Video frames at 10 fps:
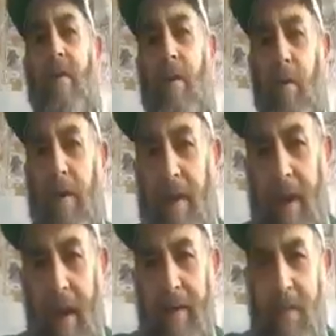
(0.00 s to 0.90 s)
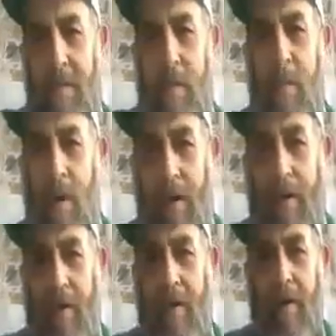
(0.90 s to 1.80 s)
we won the case in court.
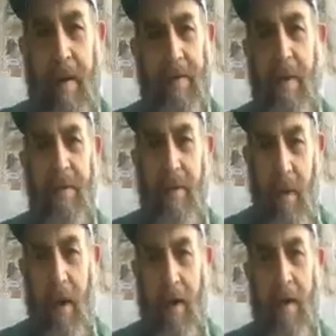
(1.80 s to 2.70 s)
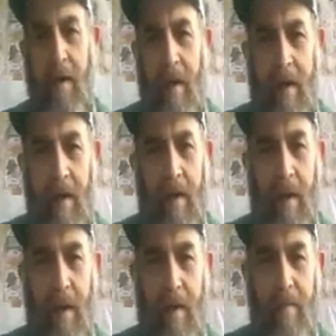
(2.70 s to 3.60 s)
You know, it's great.
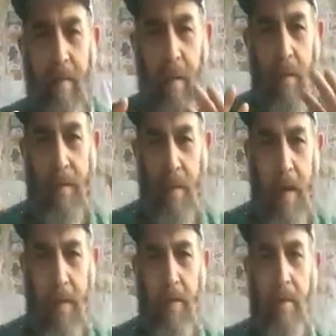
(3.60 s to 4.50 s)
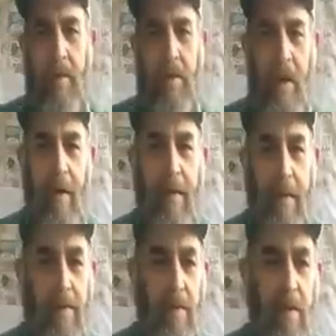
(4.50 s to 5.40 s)
We dodged the bullet.
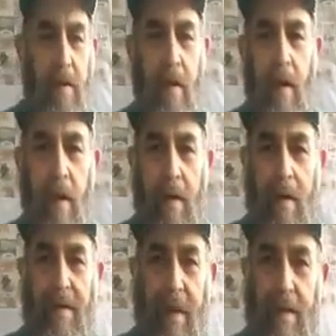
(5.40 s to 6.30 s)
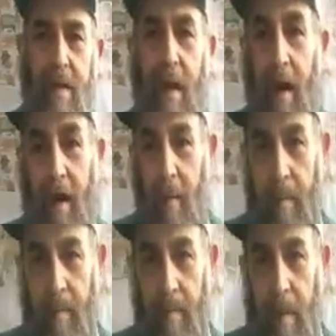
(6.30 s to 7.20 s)
Everything's good. Let's say l'chaim.
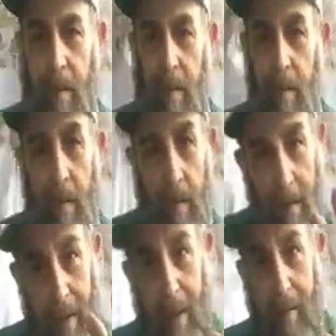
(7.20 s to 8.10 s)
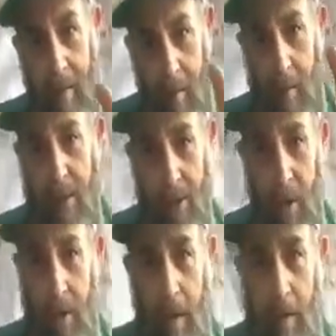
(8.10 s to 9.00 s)
And we
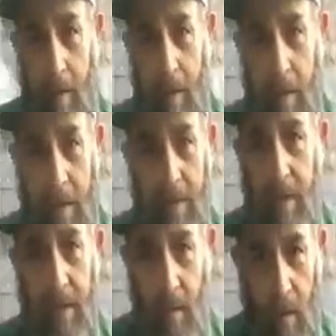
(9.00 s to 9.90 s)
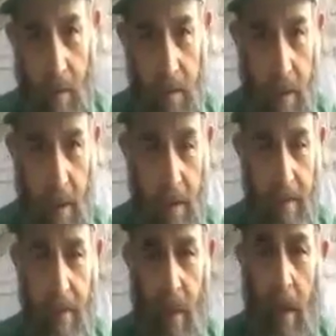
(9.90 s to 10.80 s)
should. There's nothing wrong with
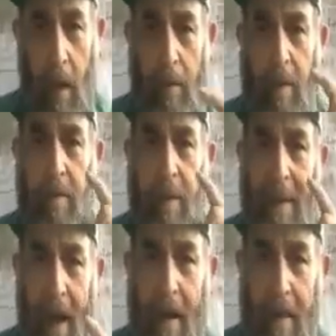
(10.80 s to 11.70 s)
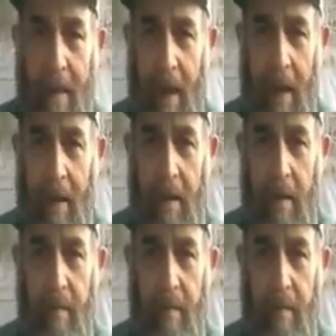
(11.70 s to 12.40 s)
it. But beyond that,